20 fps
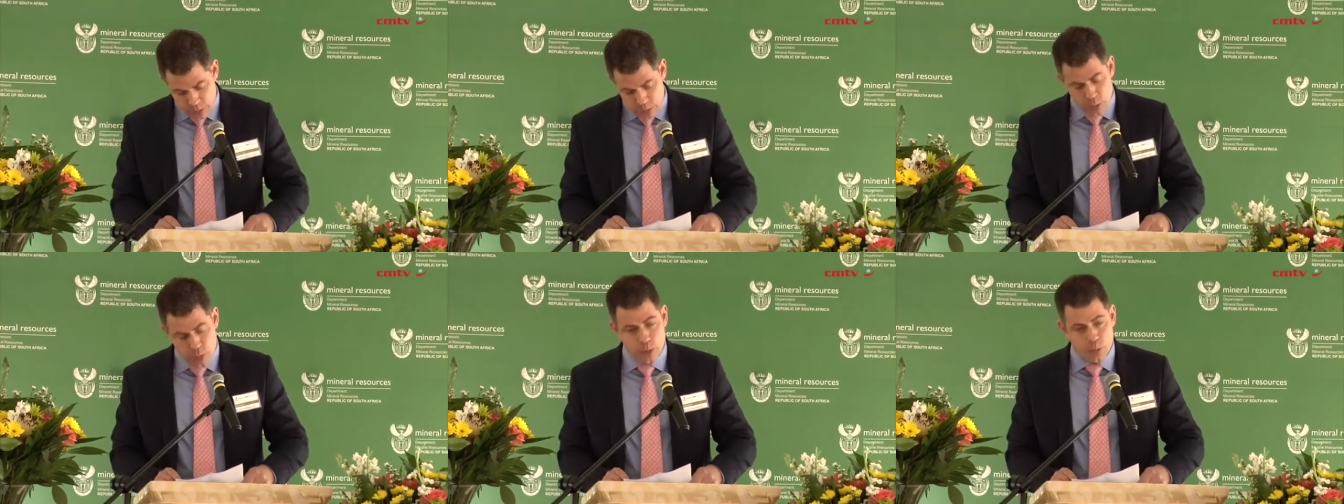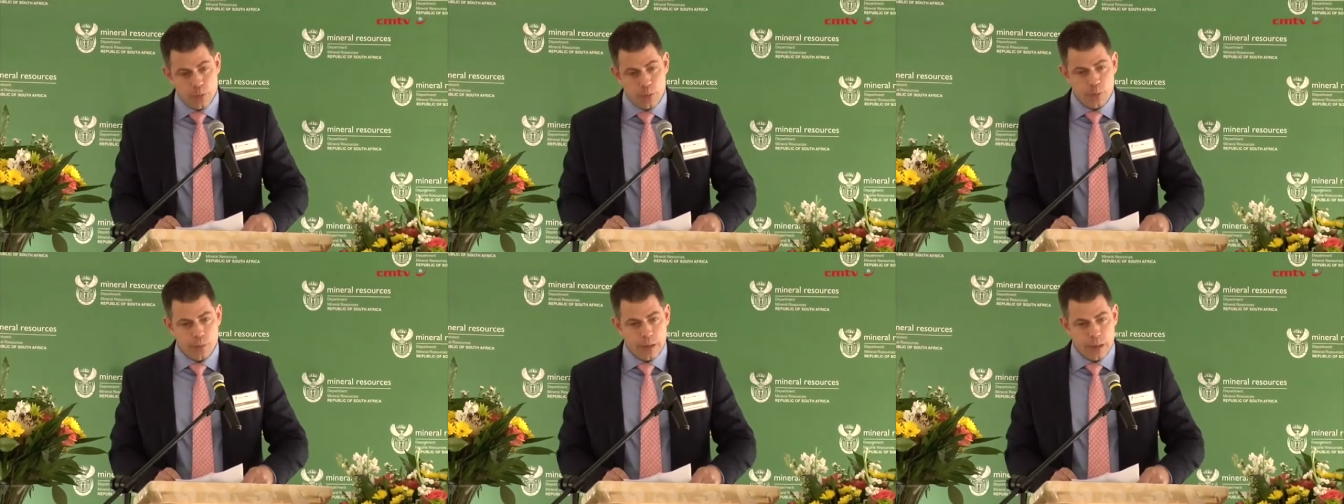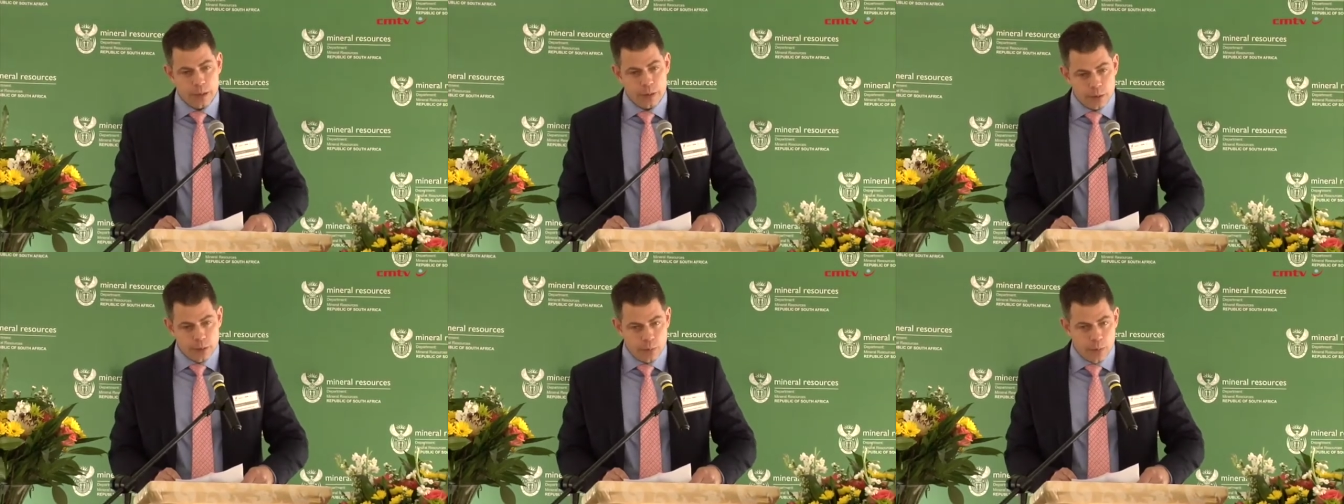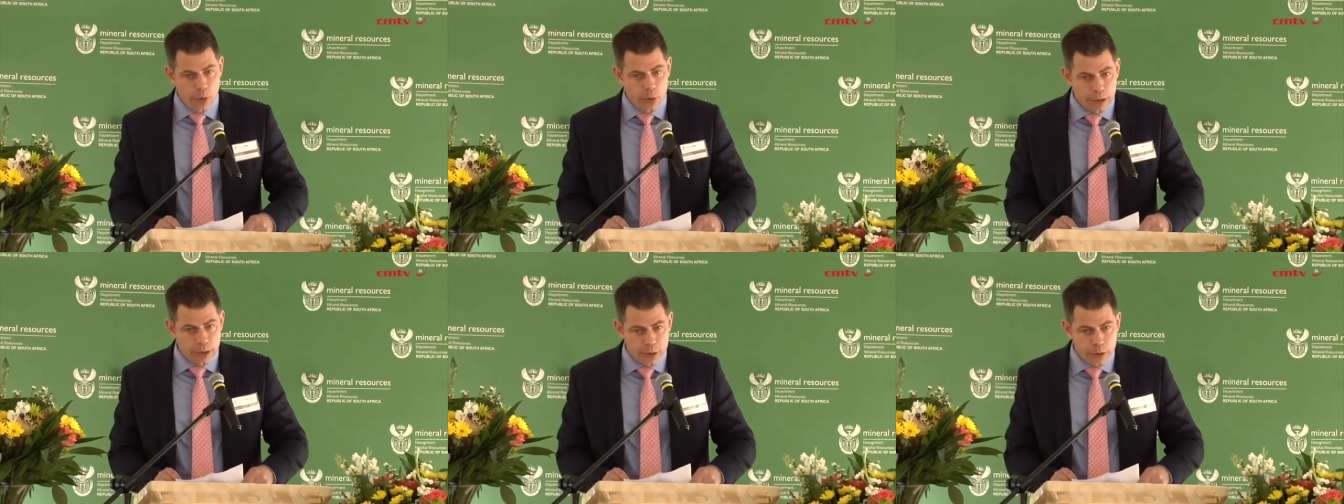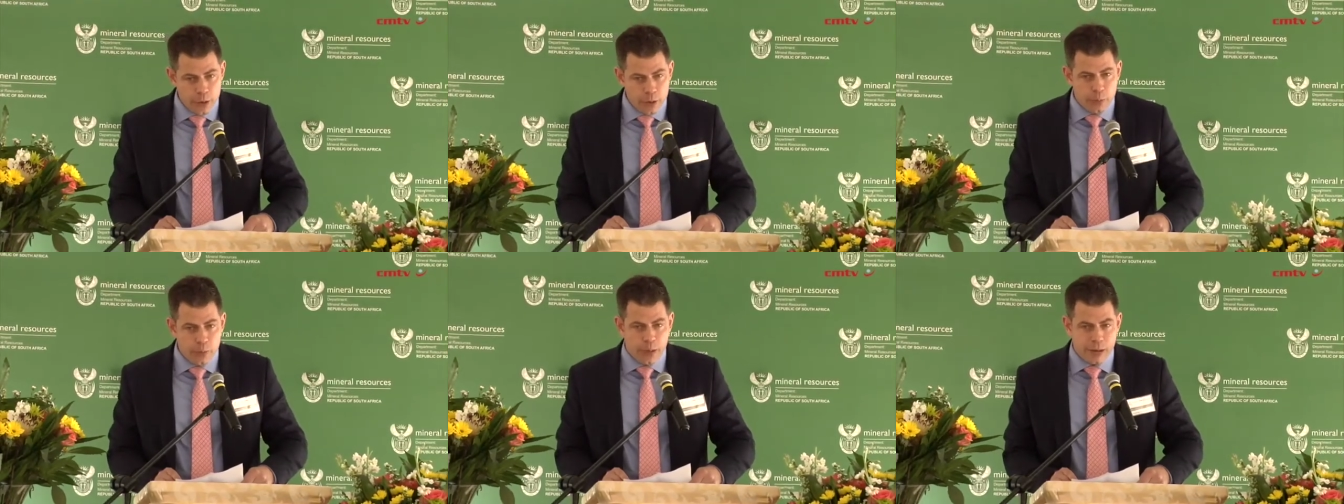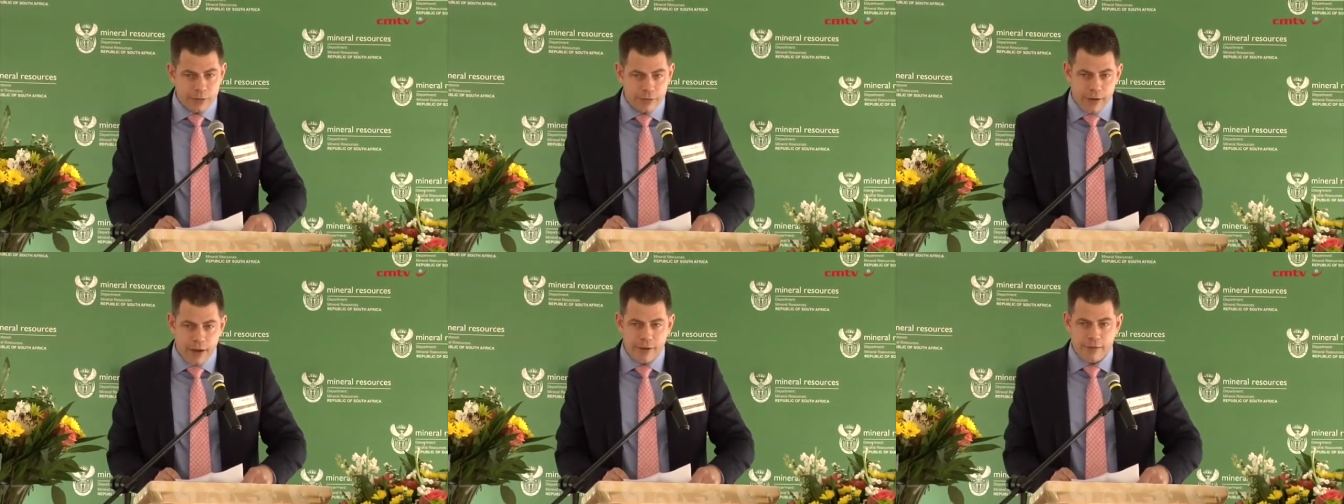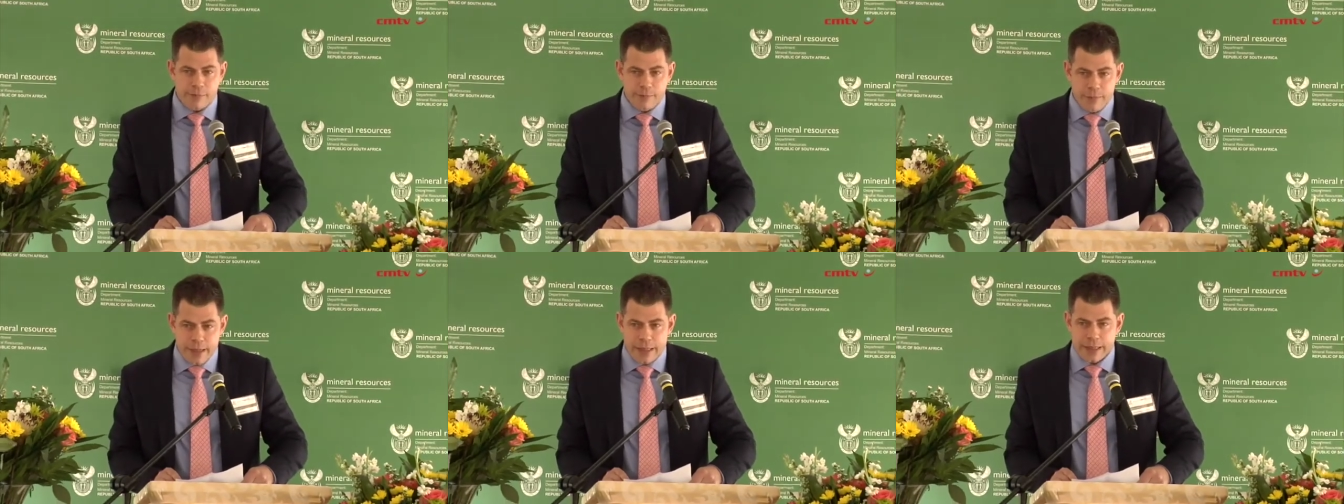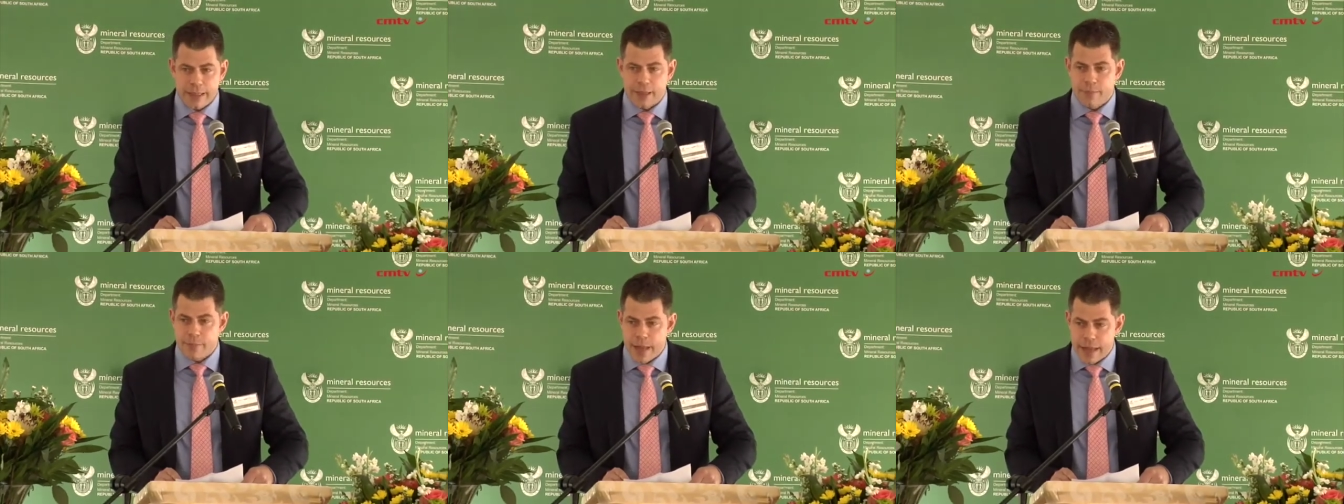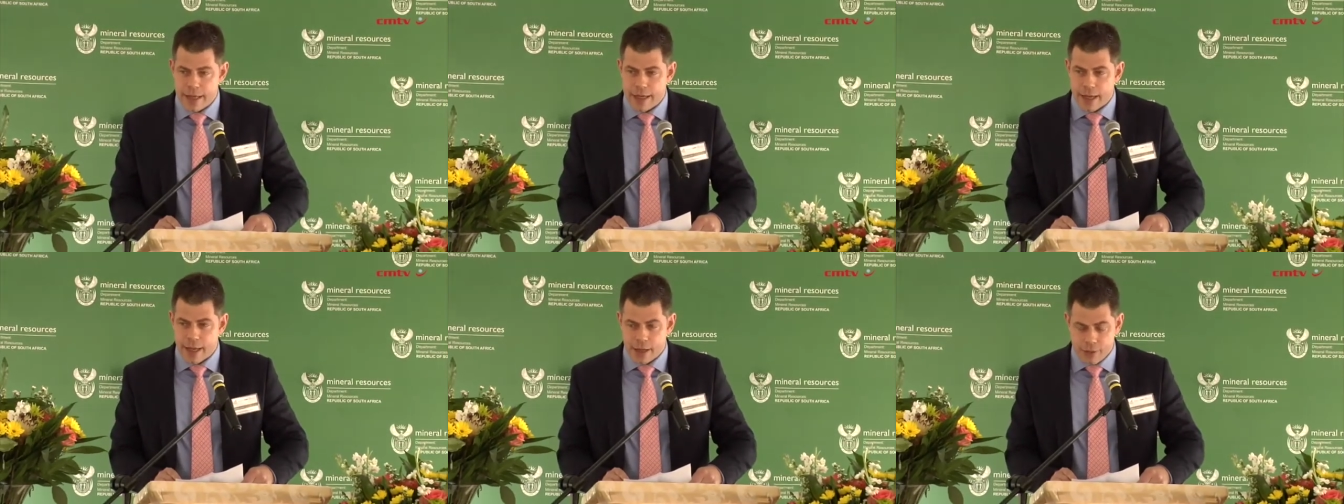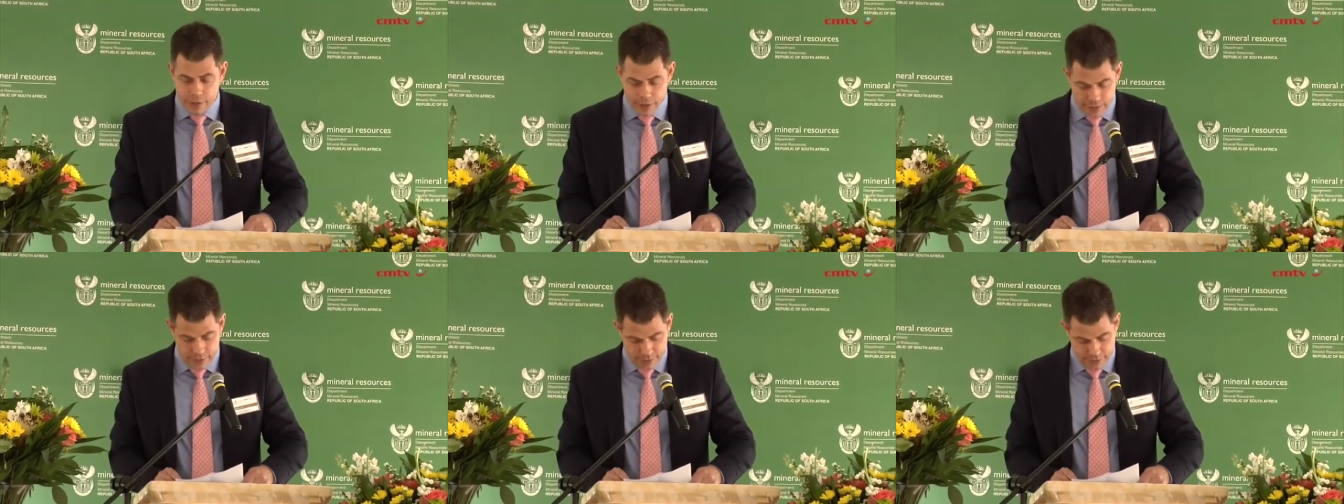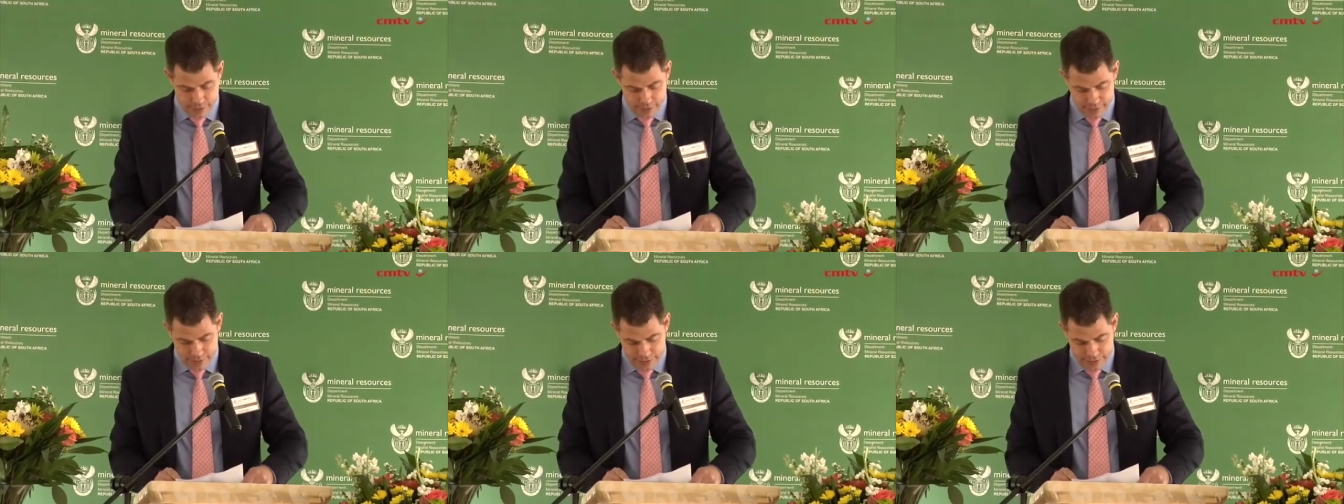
to, uh, to more than 2.5 million man hours.